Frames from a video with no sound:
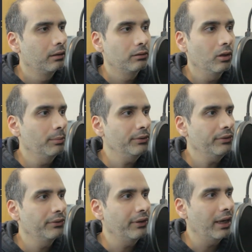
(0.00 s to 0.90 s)
It's almost
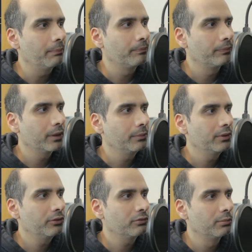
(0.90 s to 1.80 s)
the same. Let me
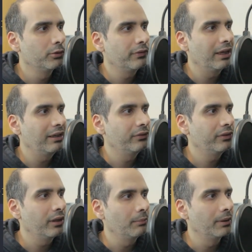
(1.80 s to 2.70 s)
just remove that if
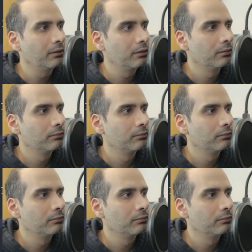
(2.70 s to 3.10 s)
statement.